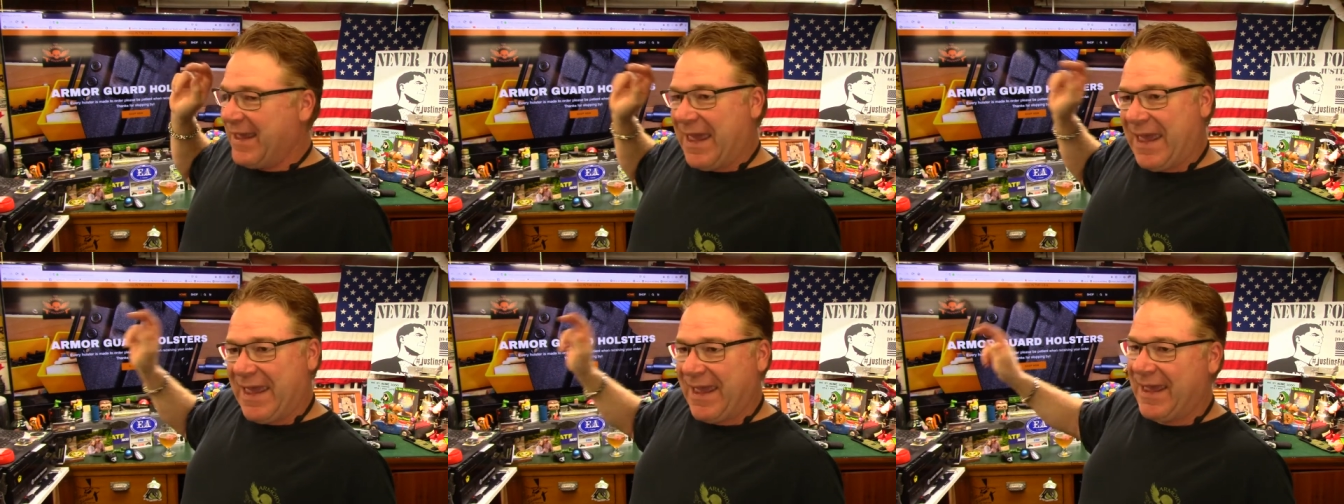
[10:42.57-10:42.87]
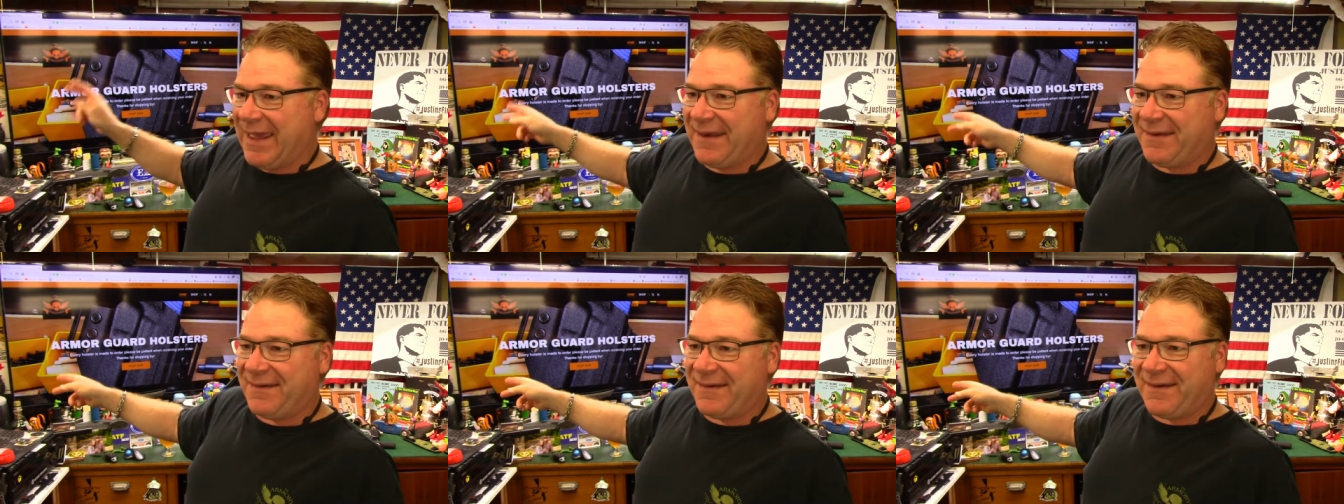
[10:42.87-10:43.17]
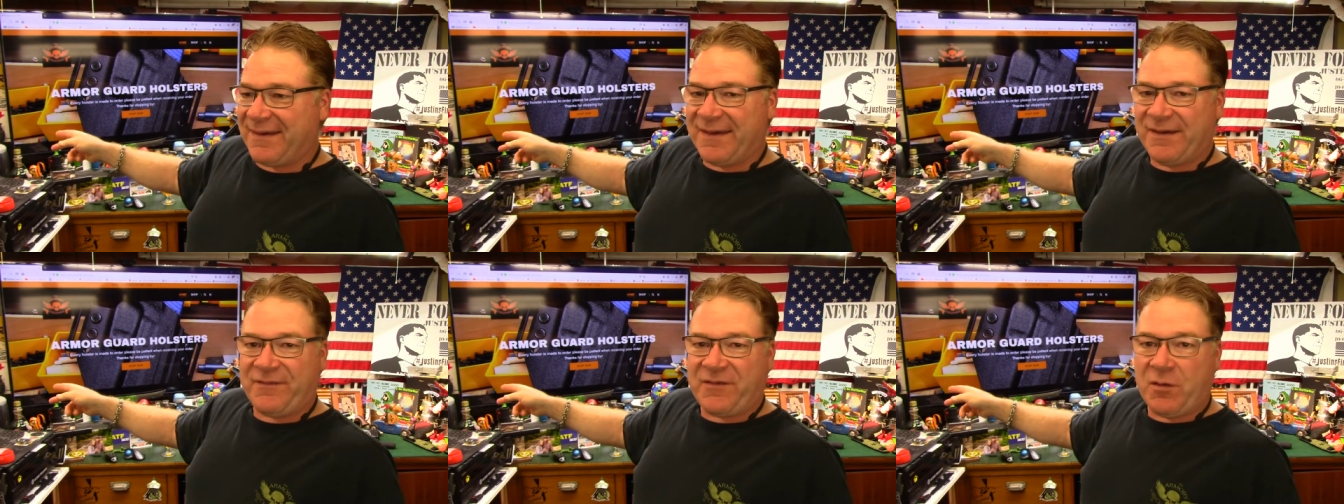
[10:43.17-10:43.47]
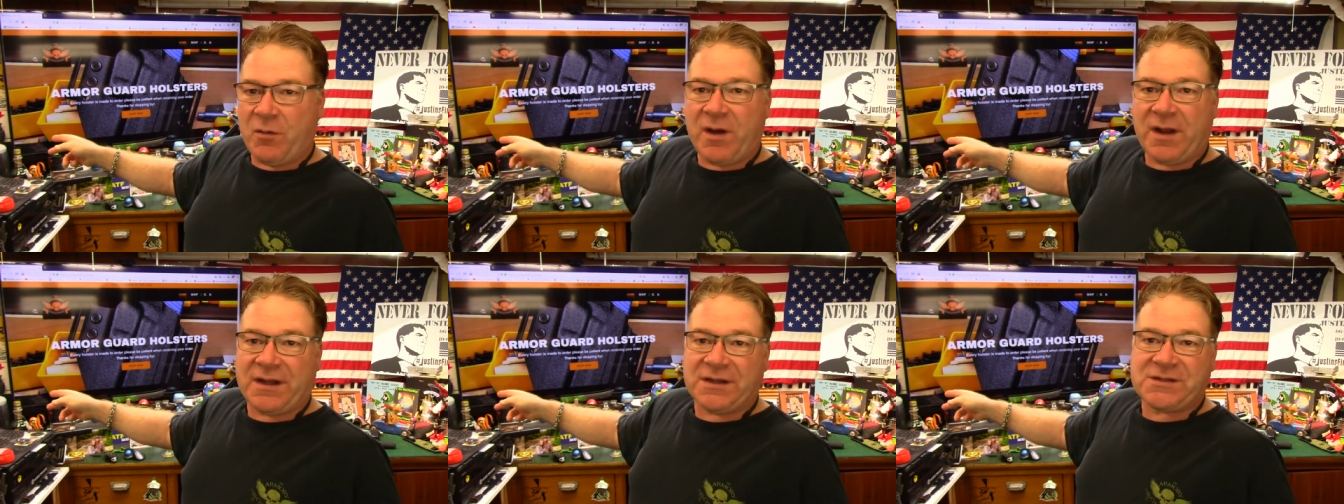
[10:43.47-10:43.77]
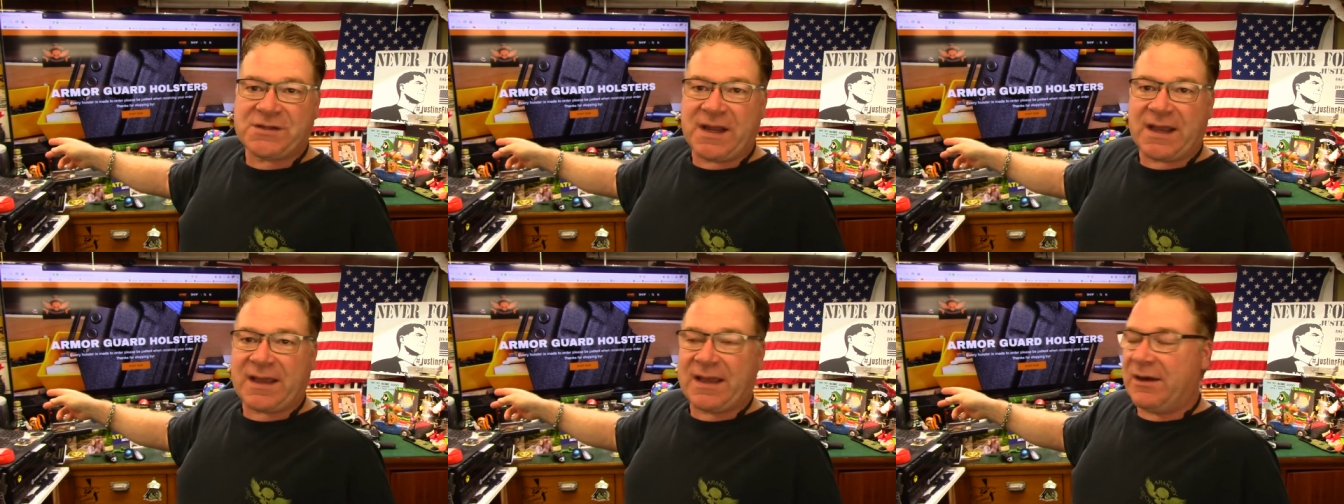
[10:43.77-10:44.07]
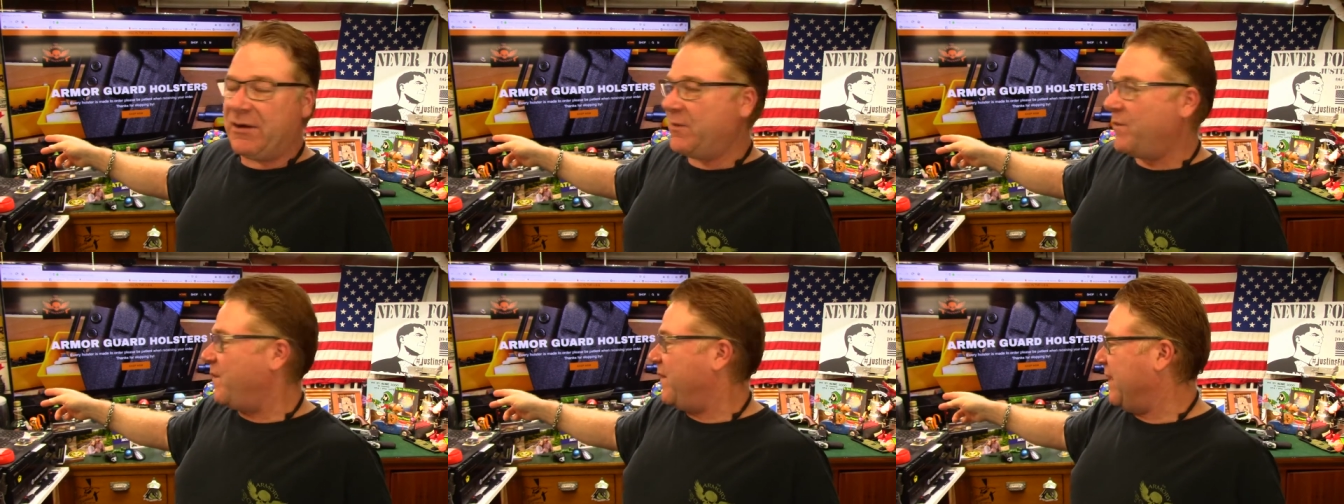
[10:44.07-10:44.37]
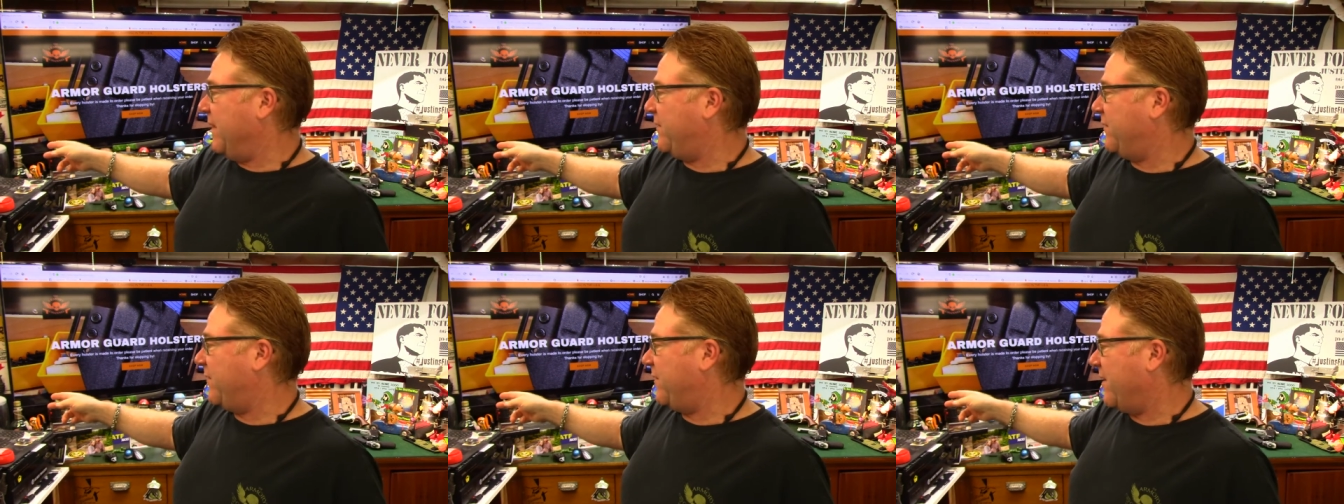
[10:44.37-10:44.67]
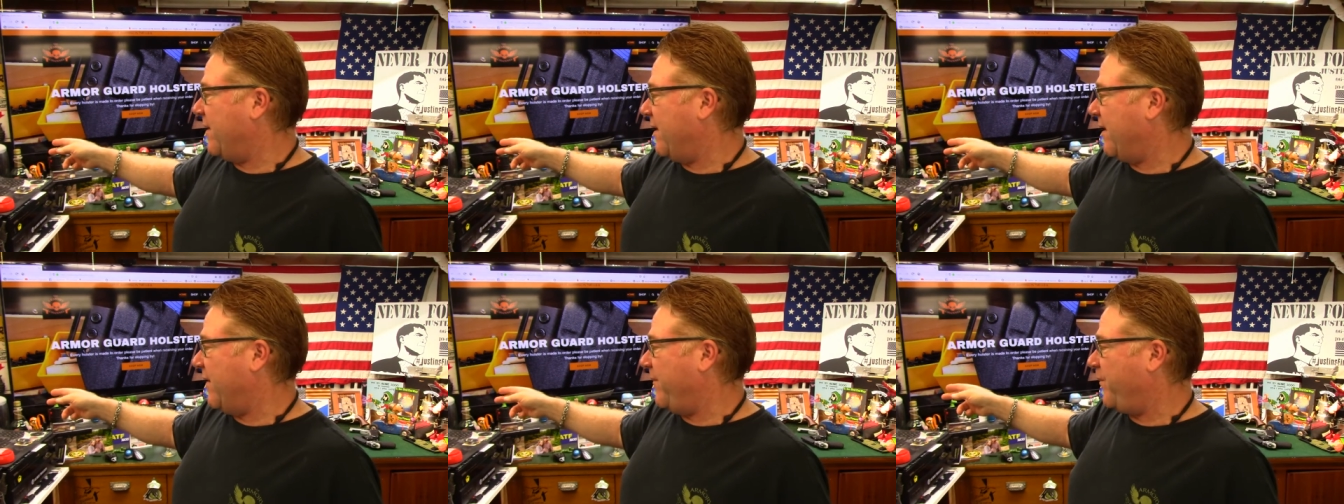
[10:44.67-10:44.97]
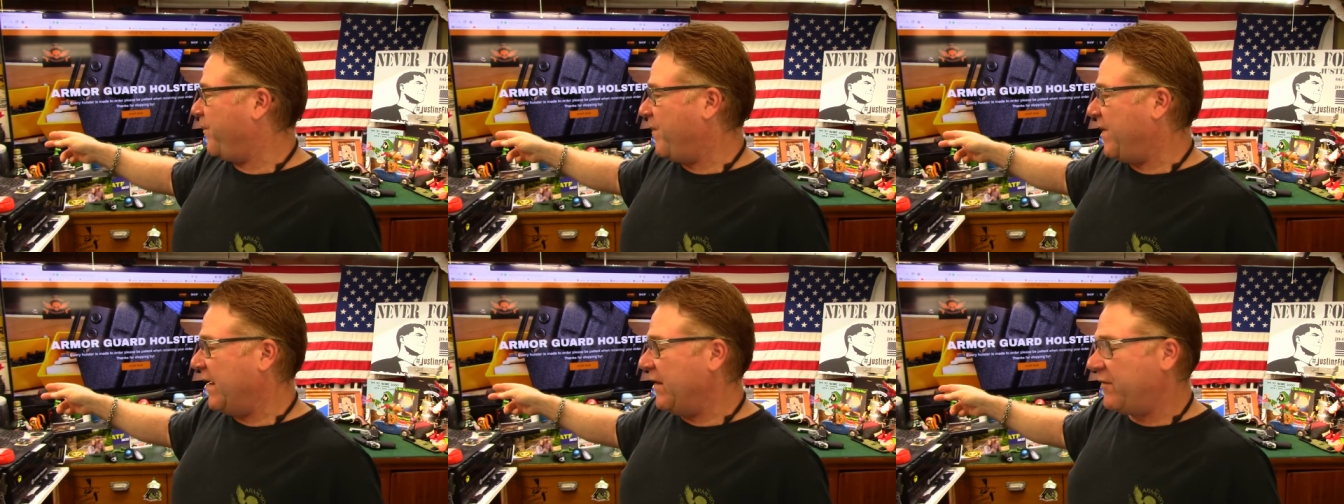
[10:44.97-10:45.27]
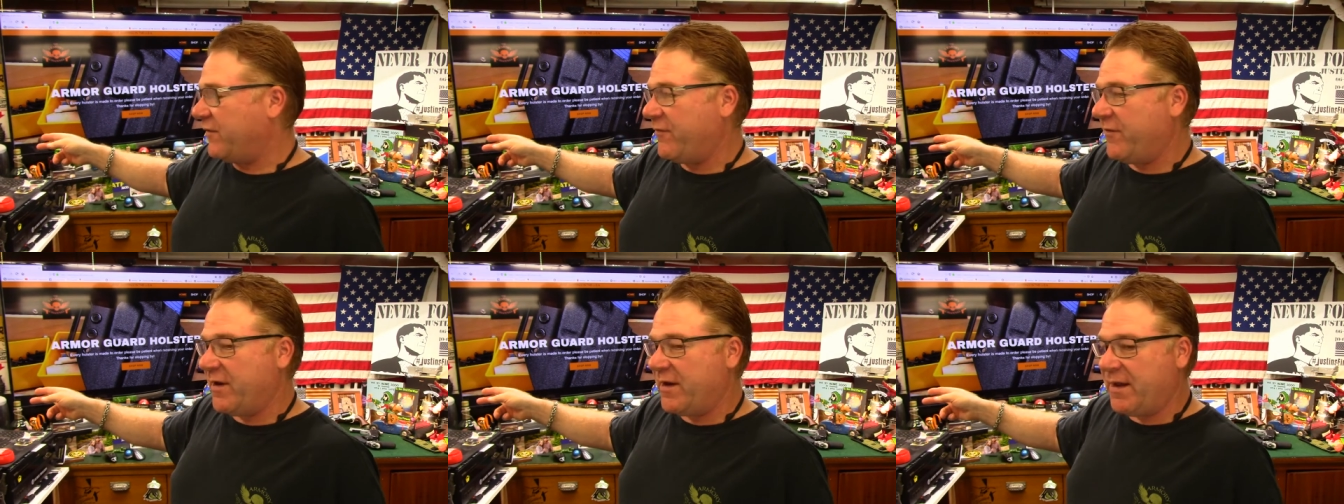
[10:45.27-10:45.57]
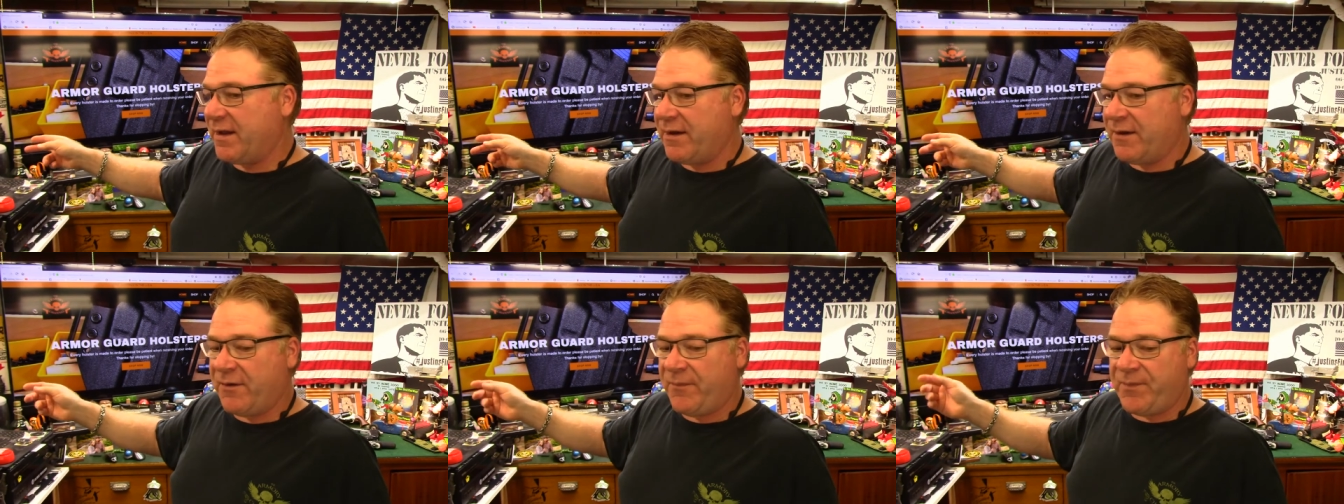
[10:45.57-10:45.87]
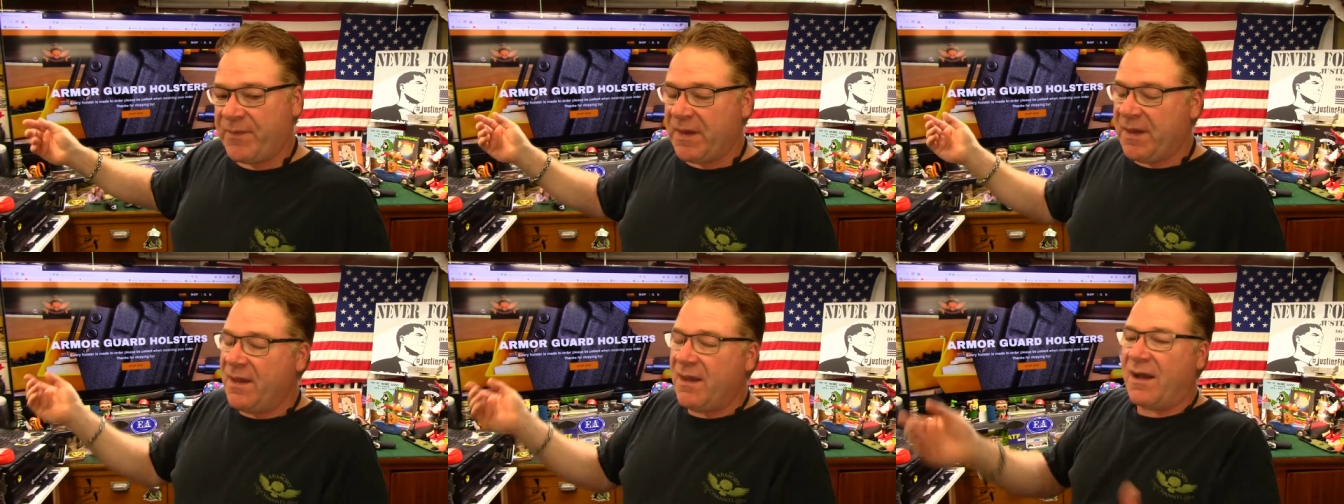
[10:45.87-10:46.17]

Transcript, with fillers: And uh, if you want to check out Pete's uh, Pete's video,